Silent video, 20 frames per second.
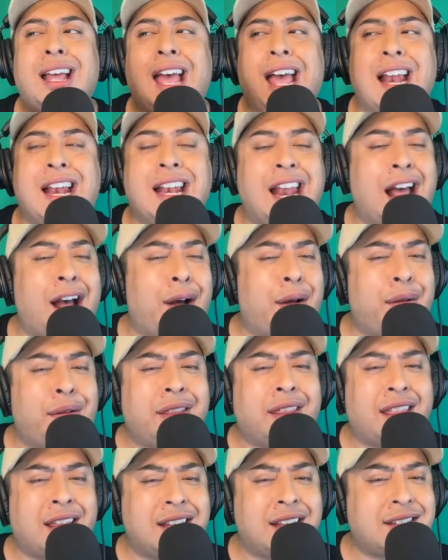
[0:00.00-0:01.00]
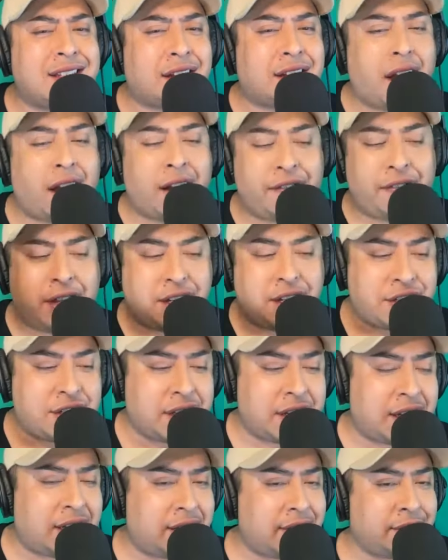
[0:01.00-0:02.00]
and now this coffee
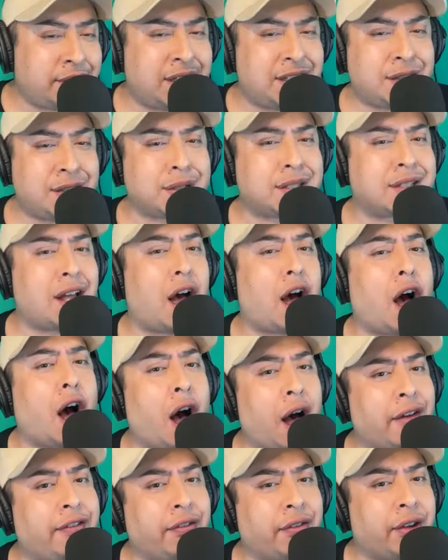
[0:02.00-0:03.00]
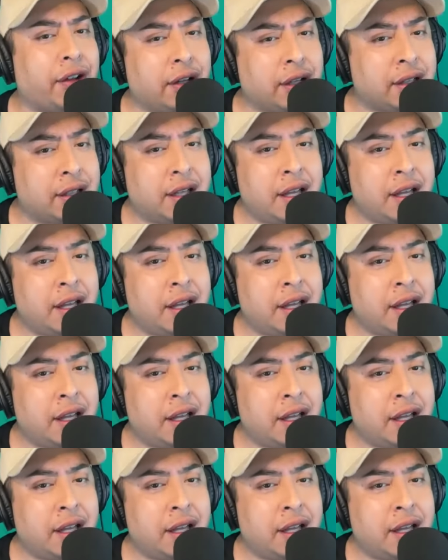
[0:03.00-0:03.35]
shit this was awful